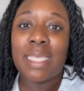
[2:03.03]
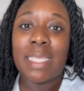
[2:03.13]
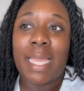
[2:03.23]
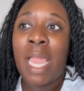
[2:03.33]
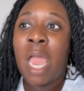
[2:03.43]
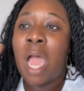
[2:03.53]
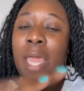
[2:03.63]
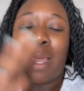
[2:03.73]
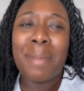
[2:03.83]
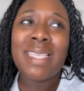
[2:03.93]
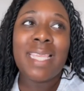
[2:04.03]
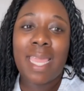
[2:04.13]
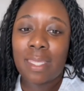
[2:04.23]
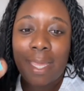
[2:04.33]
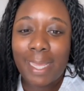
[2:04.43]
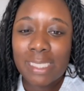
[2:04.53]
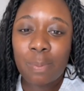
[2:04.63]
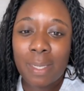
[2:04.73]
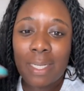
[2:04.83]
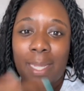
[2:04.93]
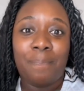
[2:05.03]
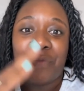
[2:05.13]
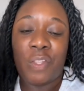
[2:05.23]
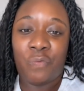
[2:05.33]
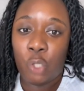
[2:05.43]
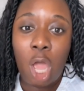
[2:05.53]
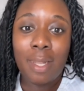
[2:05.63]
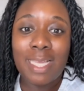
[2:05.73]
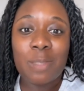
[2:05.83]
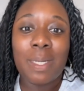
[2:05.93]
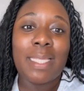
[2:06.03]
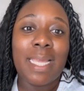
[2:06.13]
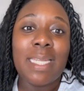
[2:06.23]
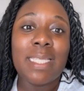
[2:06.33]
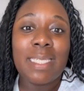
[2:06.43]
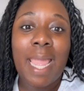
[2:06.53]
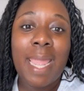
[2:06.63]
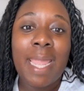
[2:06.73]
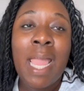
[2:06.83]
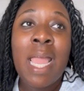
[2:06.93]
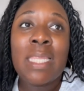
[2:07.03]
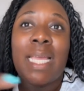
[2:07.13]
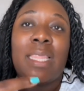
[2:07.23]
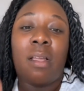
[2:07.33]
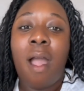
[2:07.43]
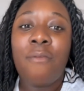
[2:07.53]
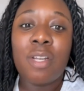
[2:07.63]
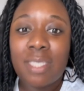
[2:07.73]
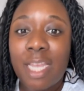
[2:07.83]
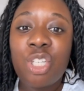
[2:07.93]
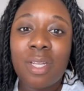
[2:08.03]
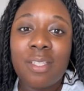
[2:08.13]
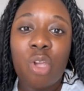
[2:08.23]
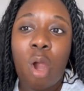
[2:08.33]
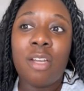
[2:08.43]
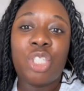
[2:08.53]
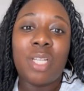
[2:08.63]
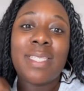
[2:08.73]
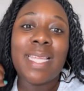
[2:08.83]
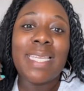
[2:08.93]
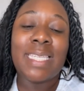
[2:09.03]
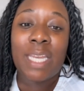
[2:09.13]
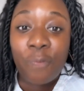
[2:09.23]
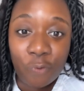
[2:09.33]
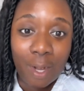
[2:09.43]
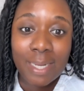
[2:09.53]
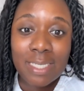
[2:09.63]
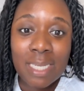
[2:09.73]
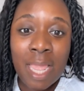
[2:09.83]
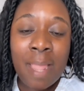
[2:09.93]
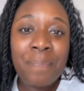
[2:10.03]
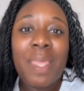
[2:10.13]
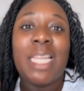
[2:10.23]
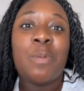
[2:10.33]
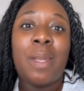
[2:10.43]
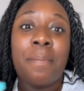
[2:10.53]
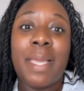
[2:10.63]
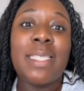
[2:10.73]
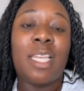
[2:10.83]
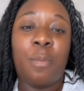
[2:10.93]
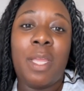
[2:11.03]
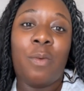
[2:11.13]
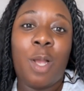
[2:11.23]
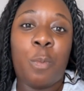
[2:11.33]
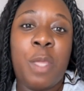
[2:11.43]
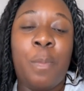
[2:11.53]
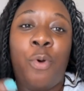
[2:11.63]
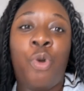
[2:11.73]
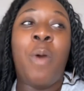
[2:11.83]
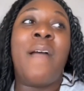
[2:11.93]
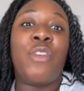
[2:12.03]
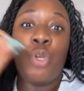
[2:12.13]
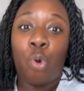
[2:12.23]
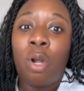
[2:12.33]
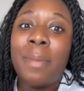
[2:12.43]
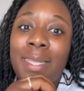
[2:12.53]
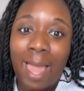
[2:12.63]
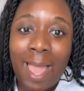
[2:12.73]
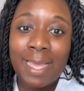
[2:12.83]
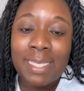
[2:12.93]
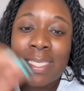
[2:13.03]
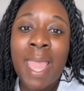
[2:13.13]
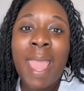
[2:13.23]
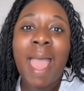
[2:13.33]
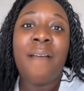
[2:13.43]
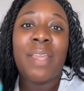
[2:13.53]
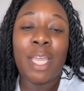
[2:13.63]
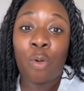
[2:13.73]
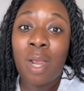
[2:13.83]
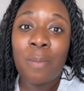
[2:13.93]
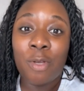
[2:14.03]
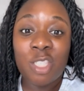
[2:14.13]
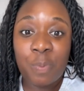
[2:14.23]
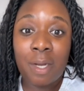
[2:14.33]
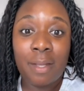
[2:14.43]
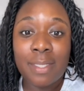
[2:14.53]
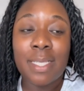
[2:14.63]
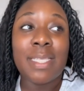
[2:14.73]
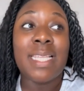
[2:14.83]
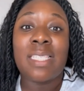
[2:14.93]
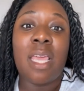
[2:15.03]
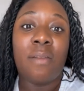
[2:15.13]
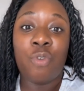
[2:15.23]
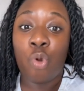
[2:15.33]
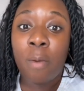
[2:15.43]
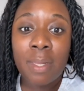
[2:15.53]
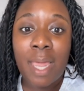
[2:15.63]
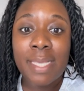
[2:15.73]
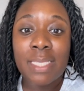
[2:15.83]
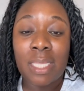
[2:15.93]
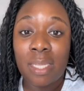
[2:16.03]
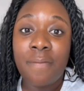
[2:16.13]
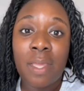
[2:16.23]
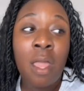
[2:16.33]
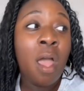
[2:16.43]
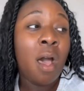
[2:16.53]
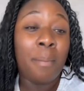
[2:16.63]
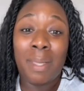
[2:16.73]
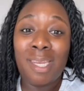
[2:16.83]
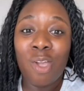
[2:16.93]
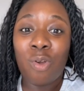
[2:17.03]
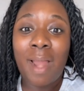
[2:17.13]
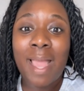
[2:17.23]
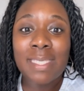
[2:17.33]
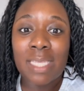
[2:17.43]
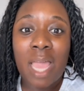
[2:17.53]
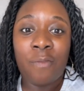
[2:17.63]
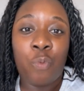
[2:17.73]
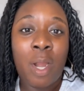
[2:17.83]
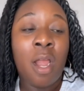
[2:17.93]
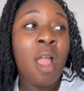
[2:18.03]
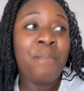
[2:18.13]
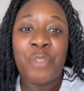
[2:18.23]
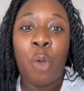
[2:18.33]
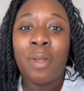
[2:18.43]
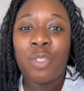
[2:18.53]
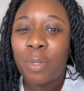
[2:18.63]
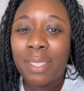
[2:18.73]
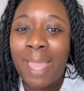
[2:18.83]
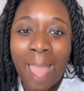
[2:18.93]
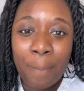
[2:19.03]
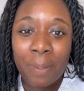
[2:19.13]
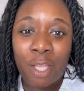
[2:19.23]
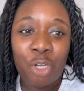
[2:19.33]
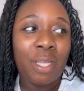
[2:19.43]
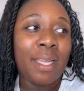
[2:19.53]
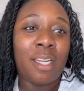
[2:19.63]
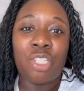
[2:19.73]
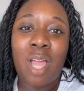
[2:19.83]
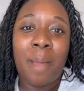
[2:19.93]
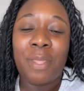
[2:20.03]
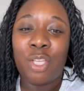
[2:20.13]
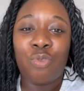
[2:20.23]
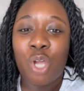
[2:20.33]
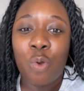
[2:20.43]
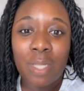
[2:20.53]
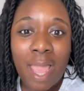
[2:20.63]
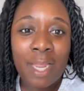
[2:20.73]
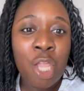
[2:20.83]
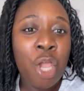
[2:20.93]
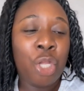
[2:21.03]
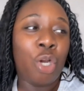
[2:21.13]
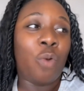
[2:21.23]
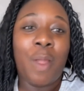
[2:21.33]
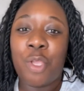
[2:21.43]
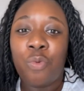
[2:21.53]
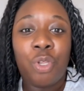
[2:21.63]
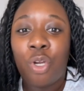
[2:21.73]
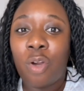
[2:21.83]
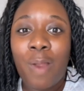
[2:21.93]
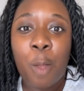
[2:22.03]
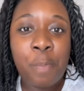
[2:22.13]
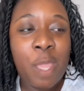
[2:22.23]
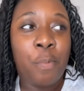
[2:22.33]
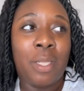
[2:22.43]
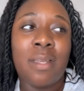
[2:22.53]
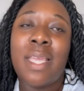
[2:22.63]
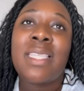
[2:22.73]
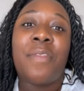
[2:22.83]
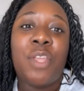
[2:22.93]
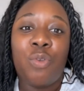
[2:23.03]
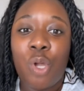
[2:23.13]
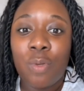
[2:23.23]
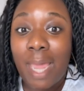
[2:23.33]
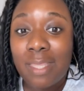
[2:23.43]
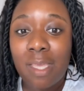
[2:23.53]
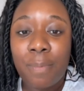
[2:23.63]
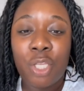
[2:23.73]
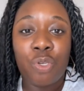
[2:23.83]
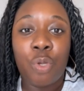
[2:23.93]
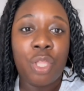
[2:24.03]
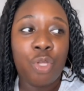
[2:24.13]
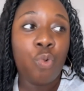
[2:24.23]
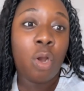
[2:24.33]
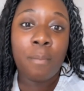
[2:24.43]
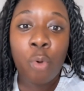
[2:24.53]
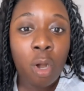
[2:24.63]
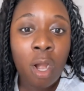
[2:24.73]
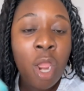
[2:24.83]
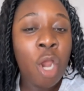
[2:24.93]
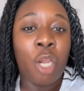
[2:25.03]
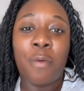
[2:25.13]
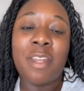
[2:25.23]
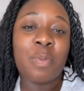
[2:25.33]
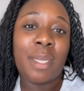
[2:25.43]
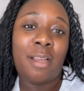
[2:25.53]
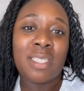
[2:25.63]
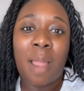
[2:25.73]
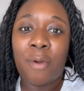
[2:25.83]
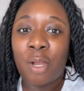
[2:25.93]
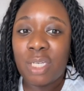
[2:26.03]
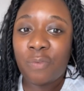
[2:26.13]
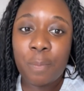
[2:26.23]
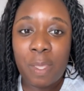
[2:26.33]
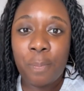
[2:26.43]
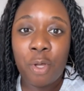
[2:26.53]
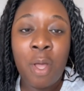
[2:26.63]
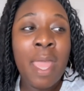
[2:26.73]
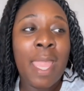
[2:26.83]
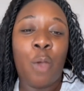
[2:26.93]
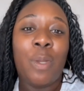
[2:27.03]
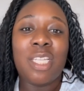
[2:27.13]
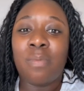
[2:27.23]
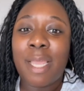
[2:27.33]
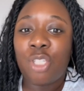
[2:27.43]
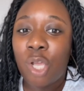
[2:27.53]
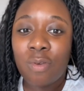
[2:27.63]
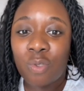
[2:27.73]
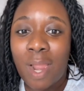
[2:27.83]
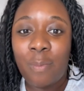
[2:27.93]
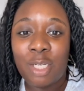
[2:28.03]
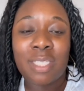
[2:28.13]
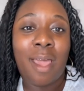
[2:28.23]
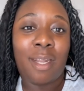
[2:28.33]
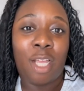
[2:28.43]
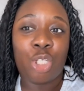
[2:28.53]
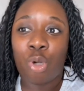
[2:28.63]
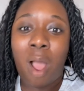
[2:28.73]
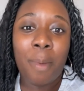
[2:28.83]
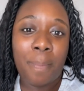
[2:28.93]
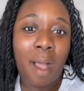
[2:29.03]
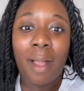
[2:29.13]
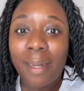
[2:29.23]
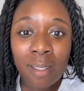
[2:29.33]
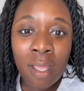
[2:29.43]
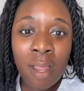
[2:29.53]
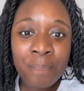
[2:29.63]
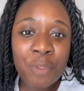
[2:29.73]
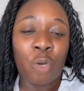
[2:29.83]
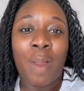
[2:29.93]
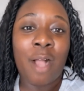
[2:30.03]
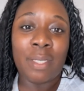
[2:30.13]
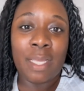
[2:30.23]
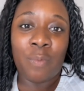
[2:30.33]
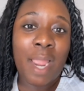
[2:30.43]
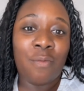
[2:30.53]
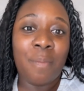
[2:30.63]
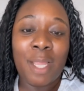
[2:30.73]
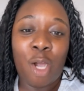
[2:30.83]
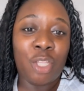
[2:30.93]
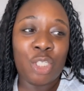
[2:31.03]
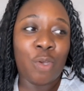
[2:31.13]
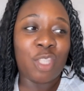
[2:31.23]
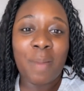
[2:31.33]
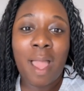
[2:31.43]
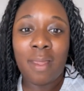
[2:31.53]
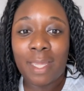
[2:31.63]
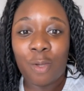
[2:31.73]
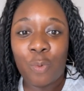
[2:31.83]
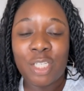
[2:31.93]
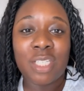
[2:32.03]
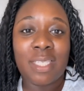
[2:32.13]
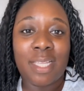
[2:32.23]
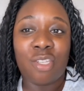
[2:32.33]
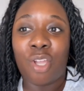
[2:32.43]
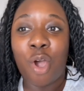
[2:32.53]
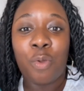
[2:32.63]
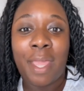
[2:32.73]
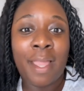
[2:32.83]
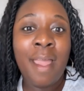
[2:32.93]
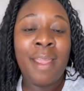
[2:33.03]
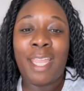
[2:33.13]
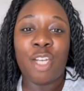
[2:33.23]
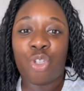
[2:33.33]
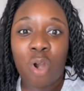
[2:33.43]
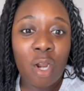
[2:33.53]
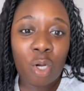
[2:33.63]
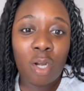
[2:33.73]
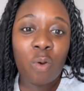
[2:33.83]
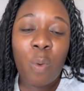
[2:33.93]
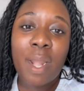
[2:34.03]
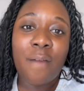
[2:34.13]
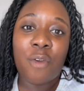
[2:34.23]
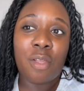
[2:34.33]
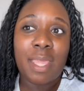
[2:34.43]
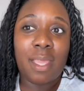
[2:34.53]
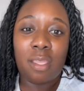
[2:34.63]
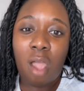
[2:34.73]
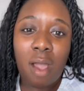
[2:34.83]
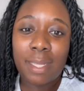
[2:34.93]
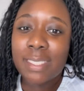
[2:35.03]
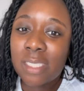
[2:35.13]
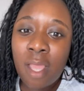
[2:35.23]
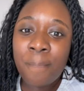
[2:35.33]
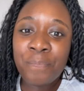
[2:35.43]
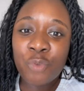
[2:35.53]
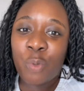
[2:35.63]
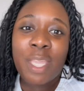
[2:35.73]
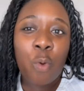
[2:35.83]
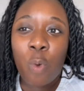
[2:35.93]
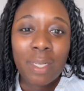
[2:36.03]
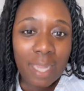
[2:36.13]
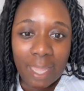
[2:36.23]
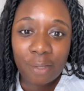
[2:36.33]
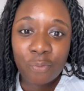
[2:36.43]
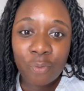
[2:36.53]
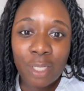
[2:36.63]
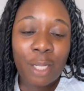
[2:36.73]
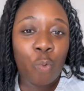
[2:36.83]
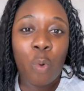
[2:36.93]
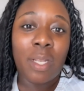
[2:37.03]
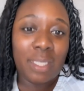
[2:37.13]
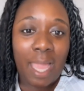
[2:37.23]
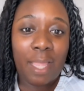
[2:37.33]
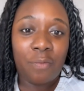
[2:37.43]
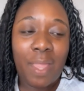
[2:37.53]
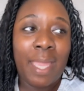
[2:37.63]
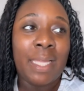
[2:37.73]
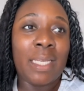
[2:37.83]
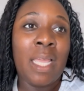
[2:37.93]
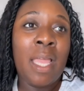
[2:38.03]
like and i'm not saying like it's been like flawless but at the end of the day like the conversations are just different and it's been amazing to be around people who have normalized having incredible experiences instead of normalizing living a mediocre ass life where no one's really happy. You're like in a job that you don't like. You're you, you're around people, and it's not that you don't like them, but you know that you want more, or you want to spend your time around different people. And we just make jokes, right? We just kind of like trauma bond around it, right? We make all these jokes about how like we just need to go like get drunk or whatever. Like y'all, it's we get one life, like one life, and